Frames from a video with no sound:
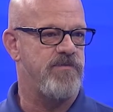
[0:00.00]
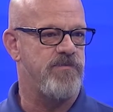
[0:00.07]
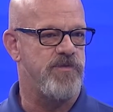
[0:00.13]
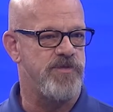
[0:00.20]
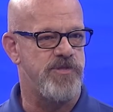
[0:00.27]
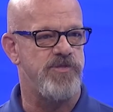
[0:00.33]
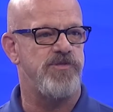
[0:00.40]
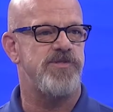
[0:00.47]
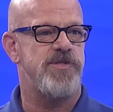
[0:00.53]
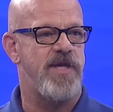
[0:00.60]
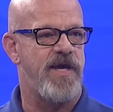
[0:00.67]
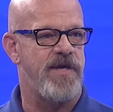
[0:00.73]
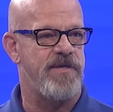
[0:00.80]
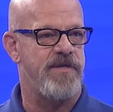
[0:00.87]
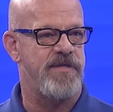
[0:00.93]
reduce
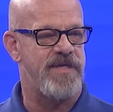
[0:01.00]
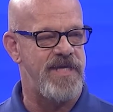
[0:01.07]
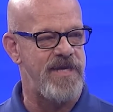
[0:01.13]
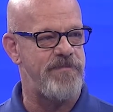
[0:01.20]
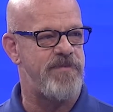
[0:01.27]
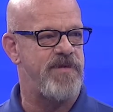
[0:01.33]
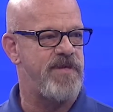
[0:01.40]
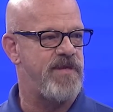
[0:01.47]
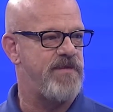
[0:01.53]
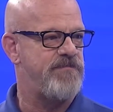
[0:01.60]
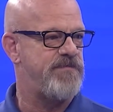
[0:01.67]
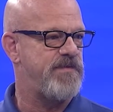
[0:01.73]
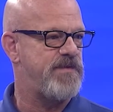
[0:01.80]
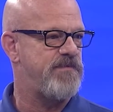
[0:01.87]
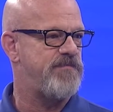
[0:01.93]
that and keep it at
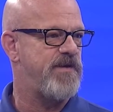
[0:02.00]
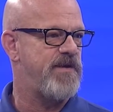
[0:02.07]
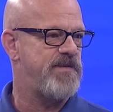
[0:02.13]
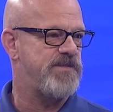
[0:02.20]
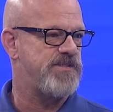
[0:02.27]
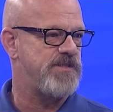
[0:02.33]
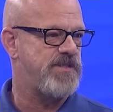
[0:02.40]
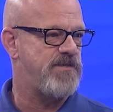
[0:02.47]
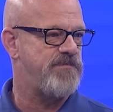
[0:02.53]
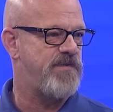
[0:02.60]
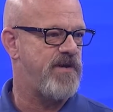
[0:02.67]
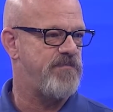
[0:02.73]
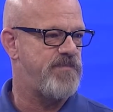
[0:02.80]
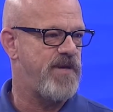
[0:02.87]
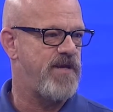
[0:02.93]
55 to
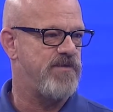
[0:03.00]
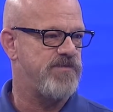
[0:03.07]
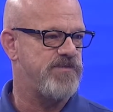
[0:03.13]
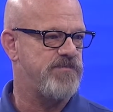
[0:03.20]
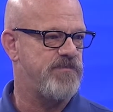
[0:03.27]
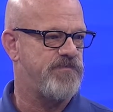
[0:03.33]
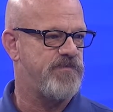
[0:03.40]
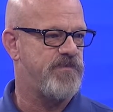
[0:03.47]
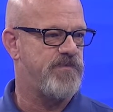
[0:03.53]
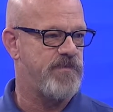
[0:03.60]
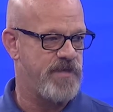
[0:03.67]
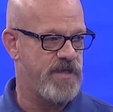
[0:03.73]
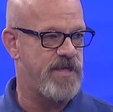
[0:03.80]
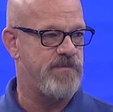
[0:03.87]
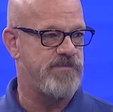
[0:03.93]
65 pounds before,
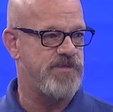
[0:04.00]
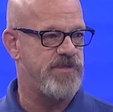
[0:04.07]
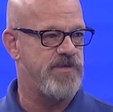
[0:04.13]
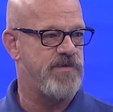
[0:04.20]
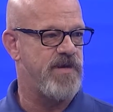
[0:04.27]
when it comes into your